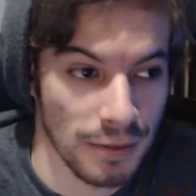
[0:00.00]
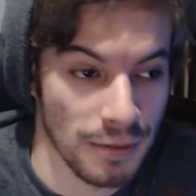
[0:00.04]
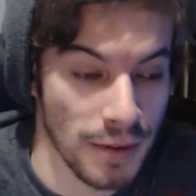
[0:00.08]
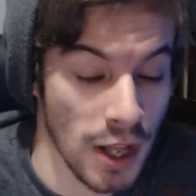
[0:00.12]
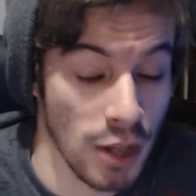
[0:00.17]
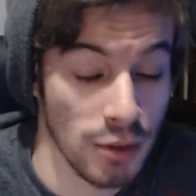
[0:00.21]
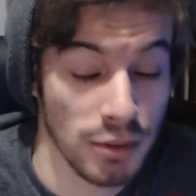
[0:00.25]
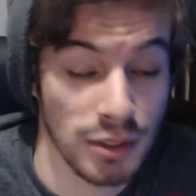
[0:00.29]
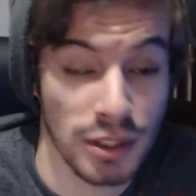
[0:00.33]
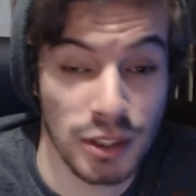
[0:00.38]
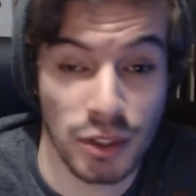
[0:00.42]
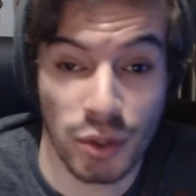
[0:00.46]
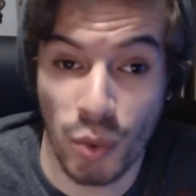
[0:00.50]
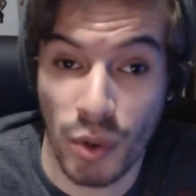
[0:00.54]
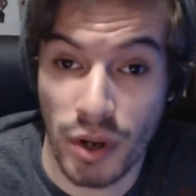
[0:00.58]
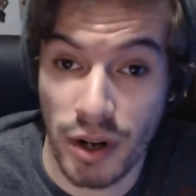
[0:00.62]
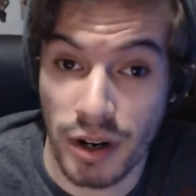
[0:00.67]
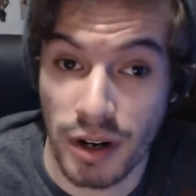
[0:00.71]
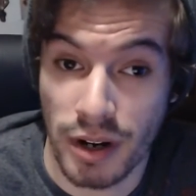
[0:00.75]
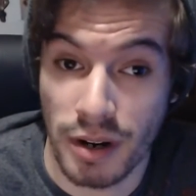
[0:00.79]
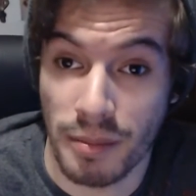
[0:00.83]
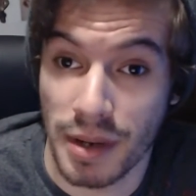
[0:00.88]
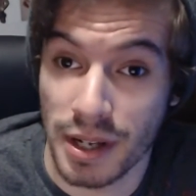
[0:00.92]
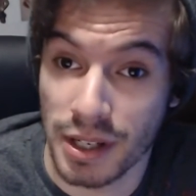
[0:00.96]
Follow us on
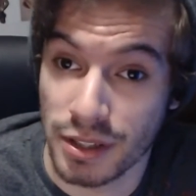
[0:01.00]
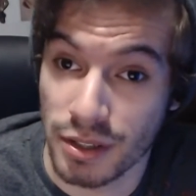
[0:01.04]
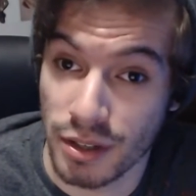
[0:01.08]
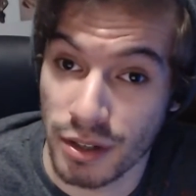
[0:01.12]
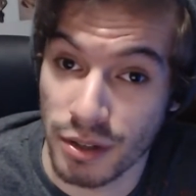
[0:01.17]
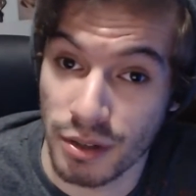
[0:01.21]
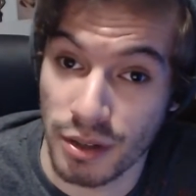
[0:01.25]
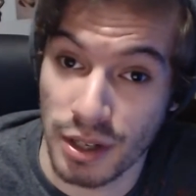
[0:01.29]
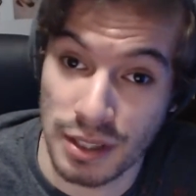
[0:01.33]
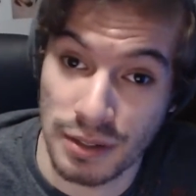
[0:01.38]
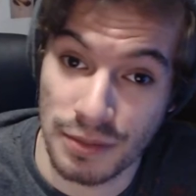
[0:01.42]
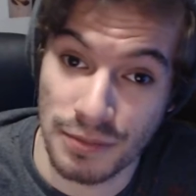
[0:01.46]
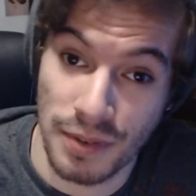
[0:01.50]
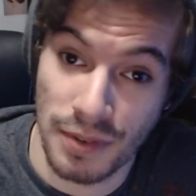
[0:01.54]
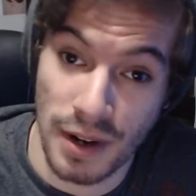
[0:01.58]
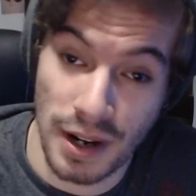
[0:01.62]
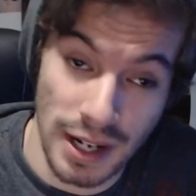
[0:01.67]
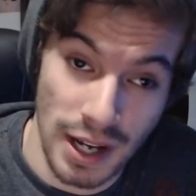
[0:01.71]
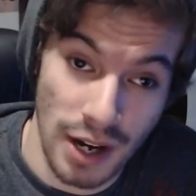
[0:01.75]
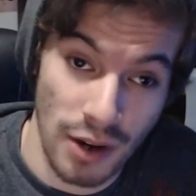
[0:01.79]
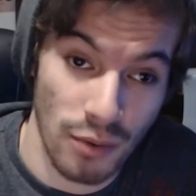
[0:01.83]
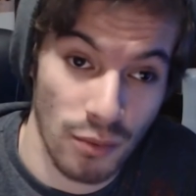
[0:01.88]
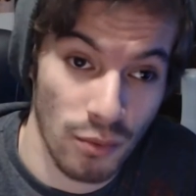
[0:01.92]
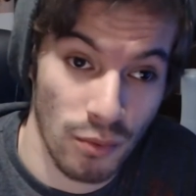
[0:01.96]
Twitter to make sure you guys
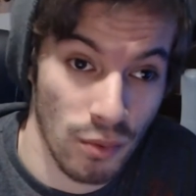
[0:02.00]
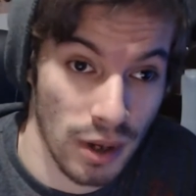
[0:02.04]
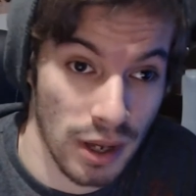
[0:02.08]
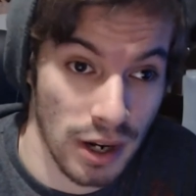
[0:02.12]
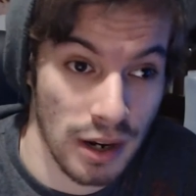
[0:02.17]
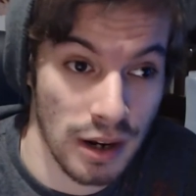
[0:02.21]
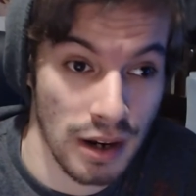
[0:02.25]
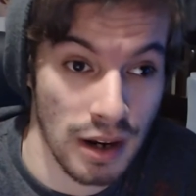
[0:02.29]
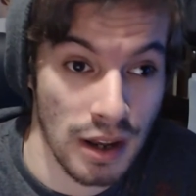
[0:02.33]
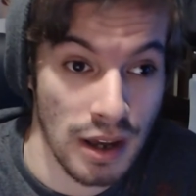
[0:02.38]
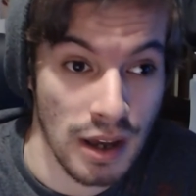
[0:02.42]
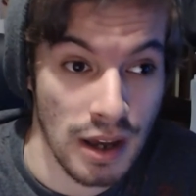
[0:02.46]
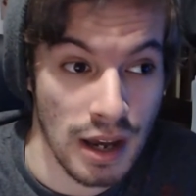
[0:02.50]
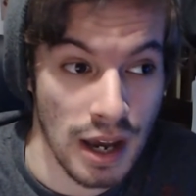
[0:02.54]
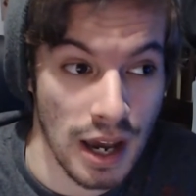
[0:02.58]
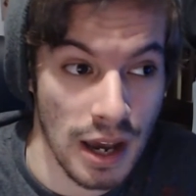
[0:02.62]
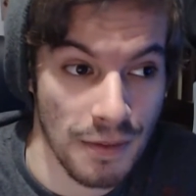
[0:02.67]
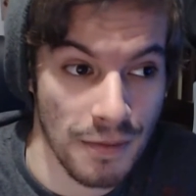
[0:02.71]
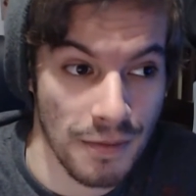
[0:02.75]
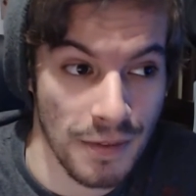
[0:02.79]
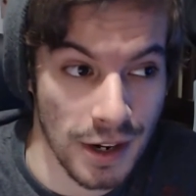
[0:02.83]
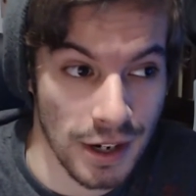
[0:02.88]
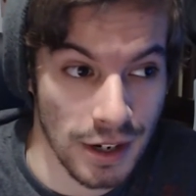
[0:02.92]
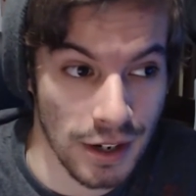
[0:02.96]
find out when
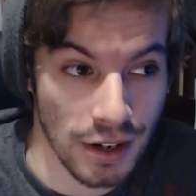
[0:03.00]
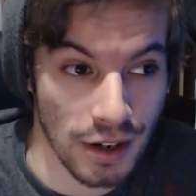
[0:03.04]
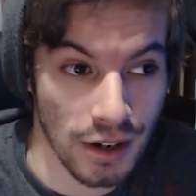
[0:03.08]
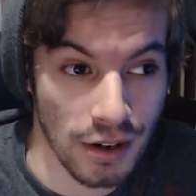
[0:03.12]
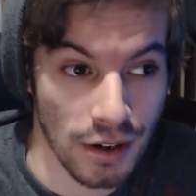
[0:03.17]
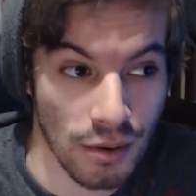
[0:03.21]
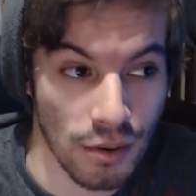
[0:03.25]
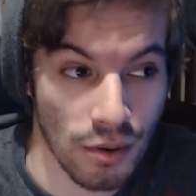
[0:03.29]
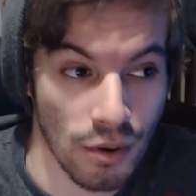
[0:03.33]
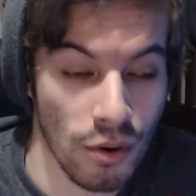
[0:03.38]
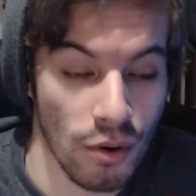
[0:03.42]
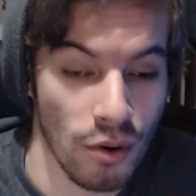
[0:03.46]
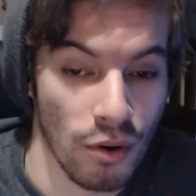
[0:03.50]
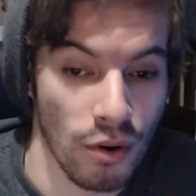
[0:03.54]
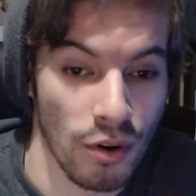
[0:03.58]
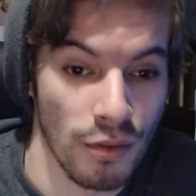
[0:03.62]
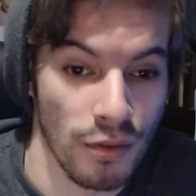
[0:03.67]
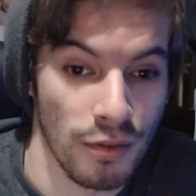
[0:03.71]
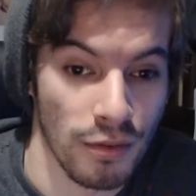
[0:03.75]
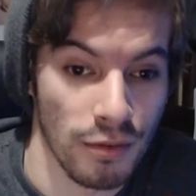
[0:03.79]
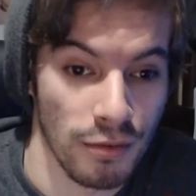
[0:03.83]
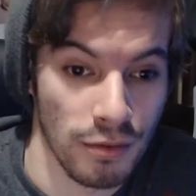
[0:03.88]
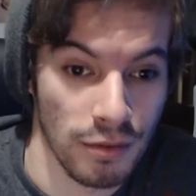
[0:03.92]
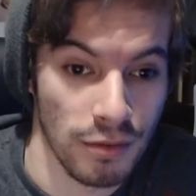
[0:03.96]
a video
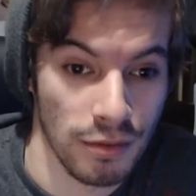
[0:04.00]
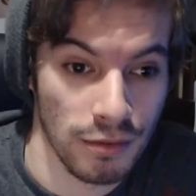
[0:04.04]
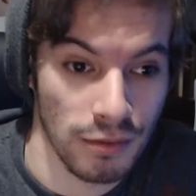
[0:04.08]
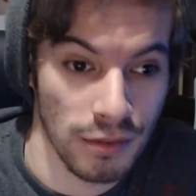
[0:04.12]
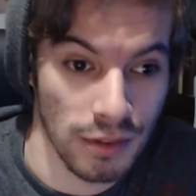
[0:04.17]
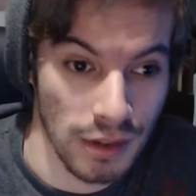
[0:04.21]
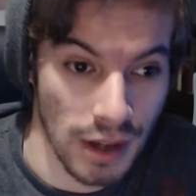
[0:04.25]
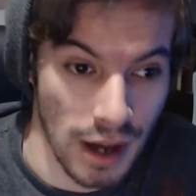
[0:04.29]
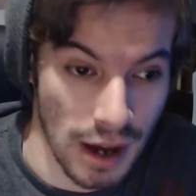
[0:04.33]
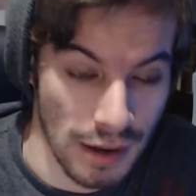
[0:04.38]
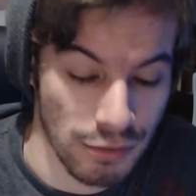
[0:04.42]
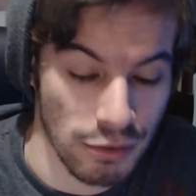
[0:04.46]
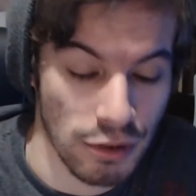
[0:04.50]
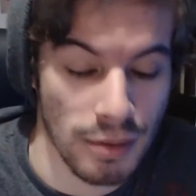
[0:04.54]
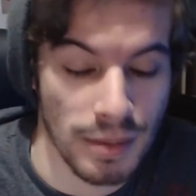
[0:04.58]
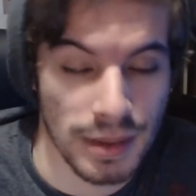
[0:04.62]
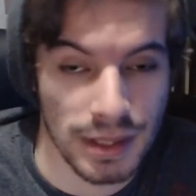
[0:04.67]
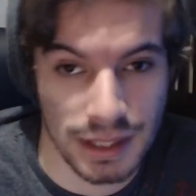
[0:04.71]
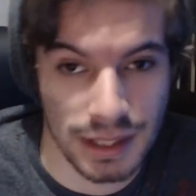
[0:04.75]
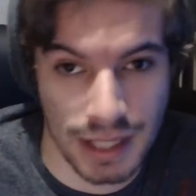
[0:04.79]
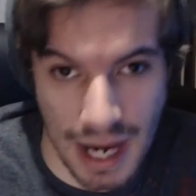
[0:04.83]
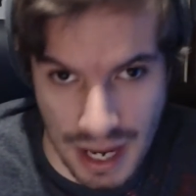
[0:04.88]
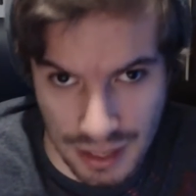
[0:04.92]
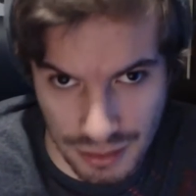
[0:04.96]
or live stream
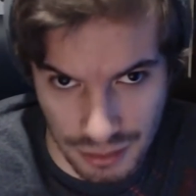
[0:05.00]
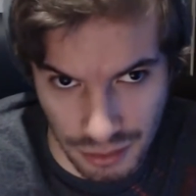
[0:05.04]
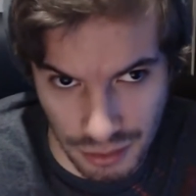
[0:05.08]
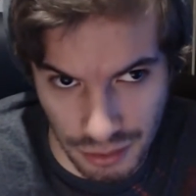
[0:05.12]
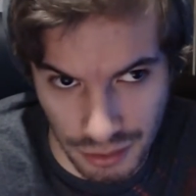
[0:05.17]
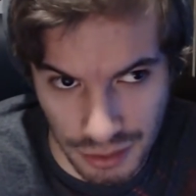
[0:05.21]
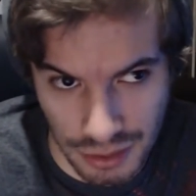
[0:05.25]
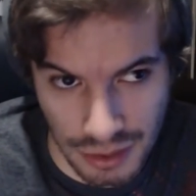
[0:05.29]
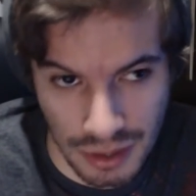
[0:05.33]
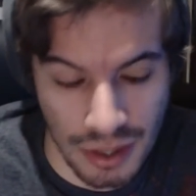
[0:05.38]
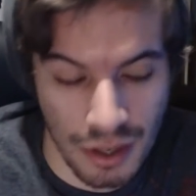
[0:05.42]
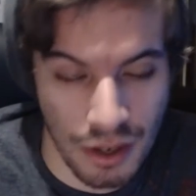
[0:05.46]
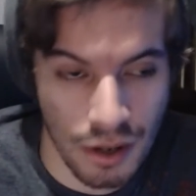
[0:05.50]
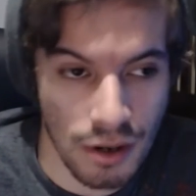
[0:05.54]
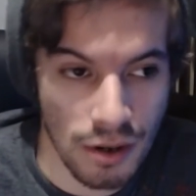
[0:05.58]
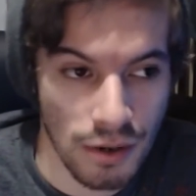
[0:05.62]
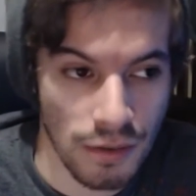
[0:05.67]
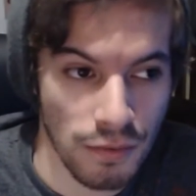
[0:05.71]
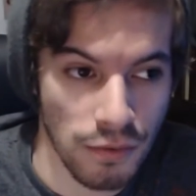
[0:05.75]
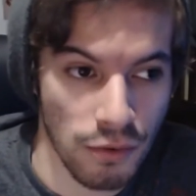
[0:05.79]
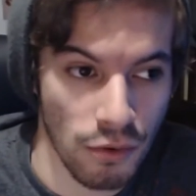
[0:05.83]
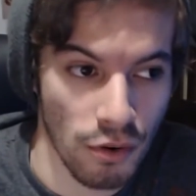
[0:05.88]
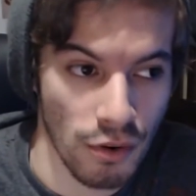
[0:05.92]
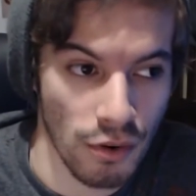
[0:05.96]
is canceled
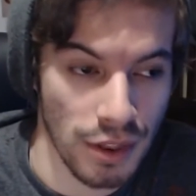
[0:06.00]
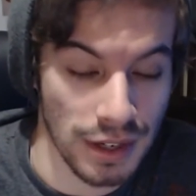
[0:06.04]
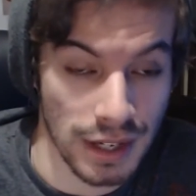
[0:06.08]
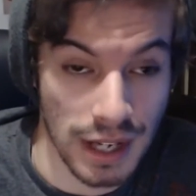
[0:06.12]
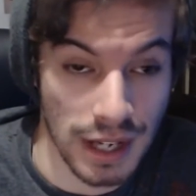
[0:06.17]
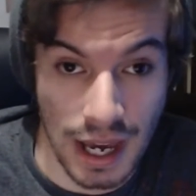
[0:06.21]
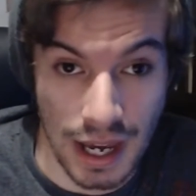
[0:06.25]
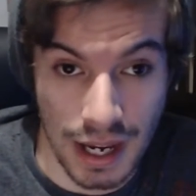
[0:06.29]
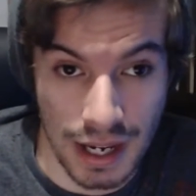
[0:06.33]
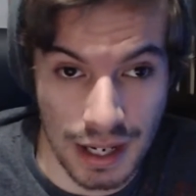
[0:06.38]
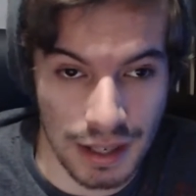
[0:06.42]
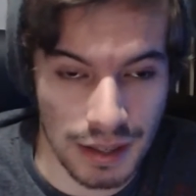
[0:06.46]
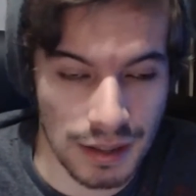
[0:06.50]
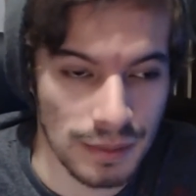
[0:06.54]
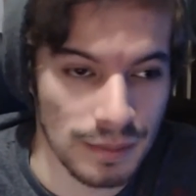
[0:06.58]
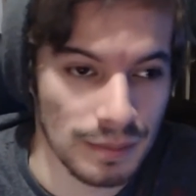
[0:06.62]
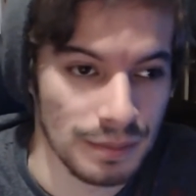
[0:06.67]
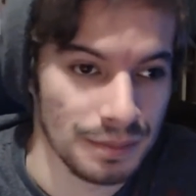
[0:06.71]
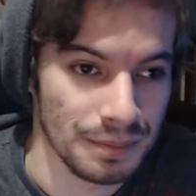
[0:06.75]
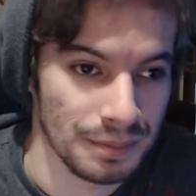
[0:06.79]
for the day